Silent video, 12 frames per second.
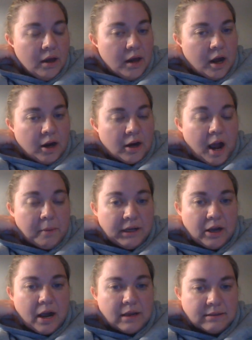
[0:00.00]
are common
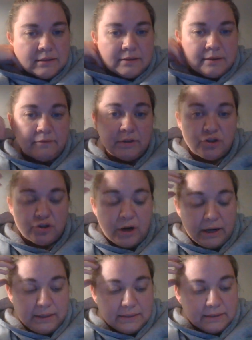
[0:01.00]
causes of this
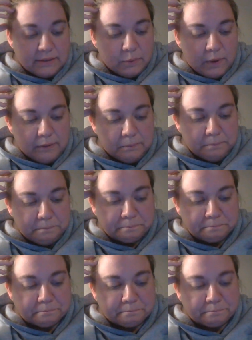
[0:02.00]
dryness as well.
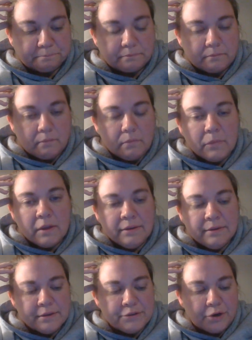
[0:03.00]

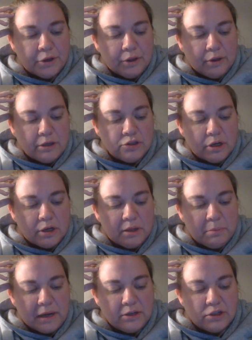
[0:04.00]
The circulation in the
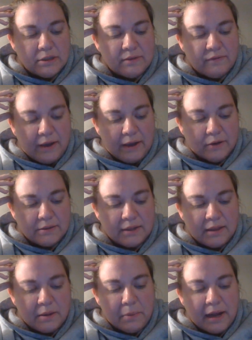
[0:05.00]
patient fails
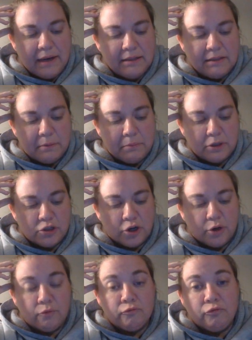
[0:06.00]
and the body
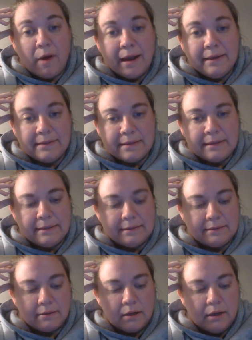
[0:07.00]
temperature
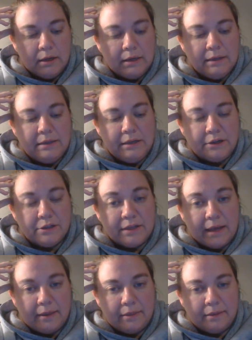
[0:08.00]
rises near
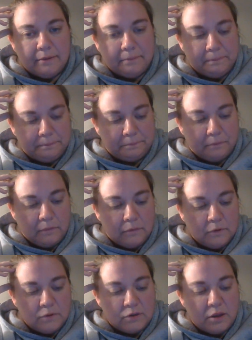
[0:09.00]
death.
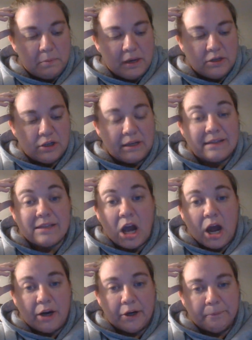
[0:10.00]
So the patient gets
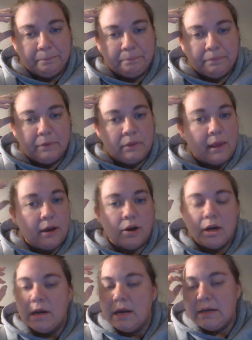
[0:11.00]
hotter. They're
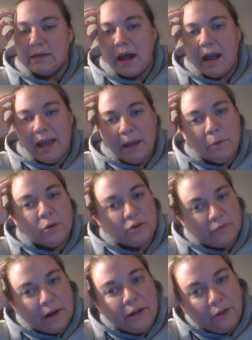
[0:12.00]
not able
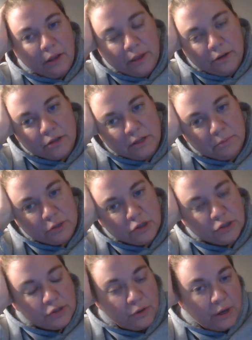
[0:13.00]
to regulate their temperature,
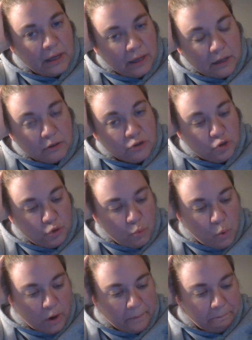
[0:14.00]
so they get too
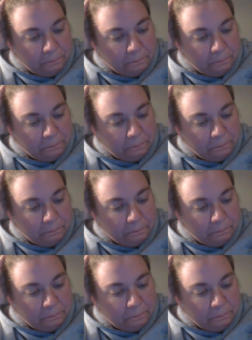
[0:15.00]
warm.